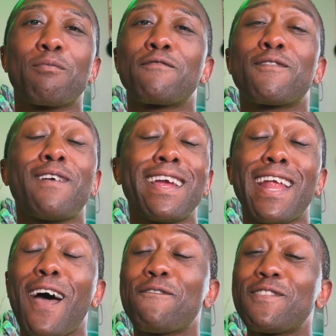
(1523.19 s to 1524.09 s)
But for right
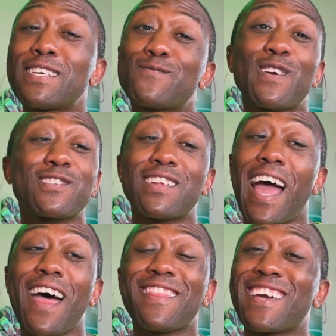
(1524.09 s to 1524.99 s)
now, for this first one,
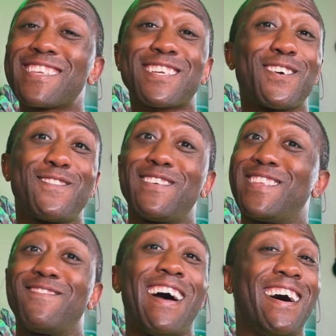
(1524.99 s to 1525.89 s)
I think it's going
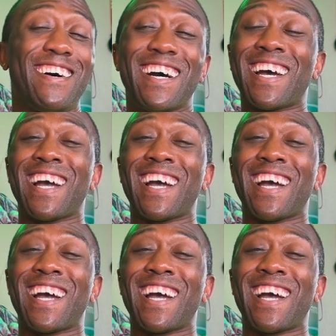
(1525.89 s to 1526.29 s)
really well.